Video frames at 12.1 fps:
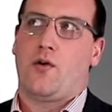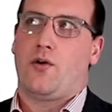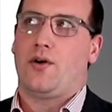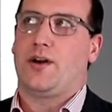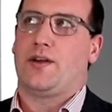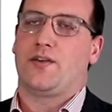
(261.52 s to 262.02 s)

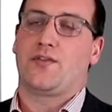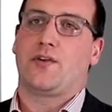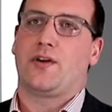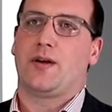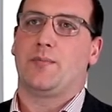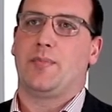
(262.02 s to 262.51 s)
On a
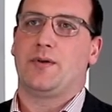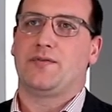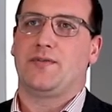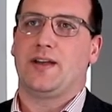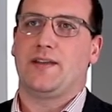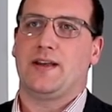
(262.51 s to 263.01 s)
historic
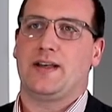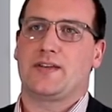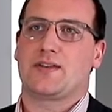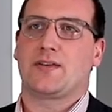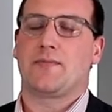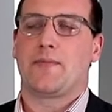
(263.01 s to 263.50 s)
building like
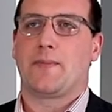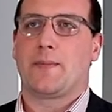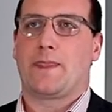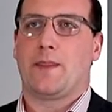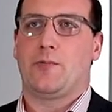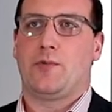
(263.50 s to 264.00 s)
this,
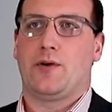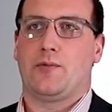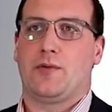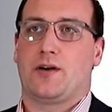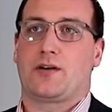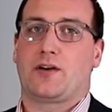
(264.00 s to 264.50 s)
where
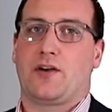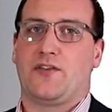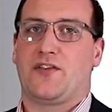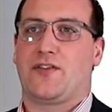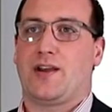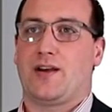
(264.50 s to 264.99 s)
we're
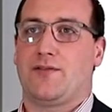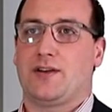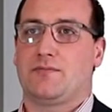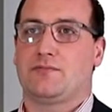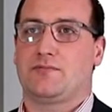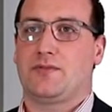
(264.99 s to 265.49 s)

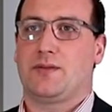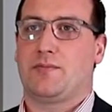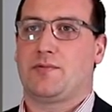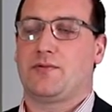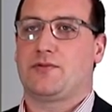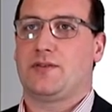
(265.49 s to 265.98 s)
conserving
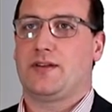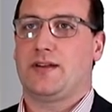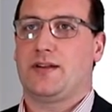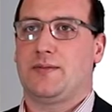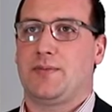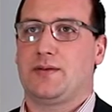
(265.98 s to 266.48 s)

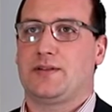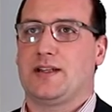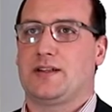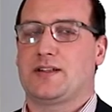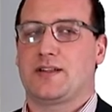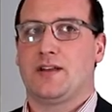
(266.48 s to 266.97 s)
the
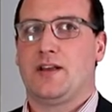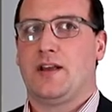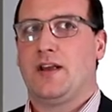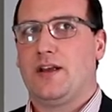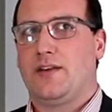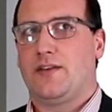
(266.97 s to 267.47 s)
buildings,
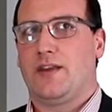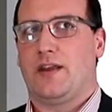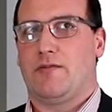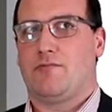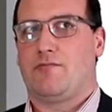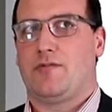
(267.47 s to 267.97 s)

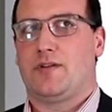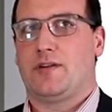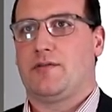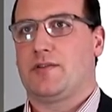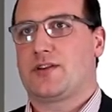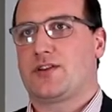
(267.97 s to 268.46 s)
it
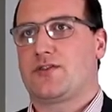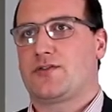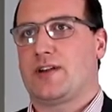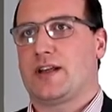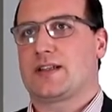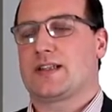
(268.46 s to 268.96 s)
really
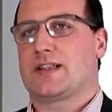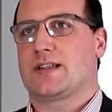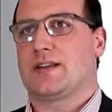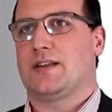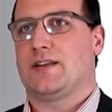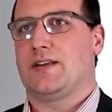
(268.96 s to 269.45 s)

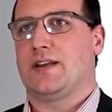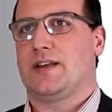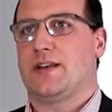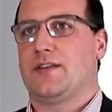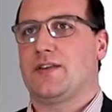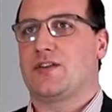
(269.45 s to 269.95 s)
restricts
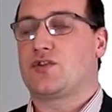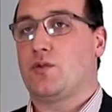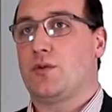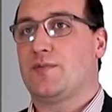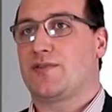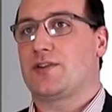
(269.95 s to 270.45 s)
the
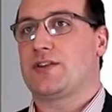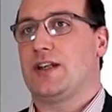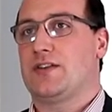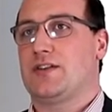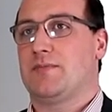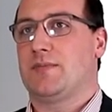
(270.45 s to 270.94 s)
scope for
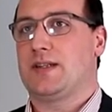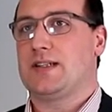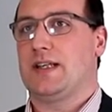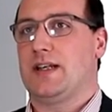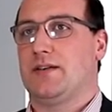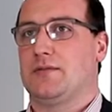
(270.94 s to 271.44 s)
changing
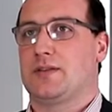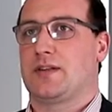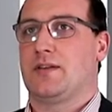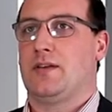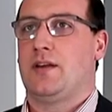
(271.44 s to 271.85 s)
materials.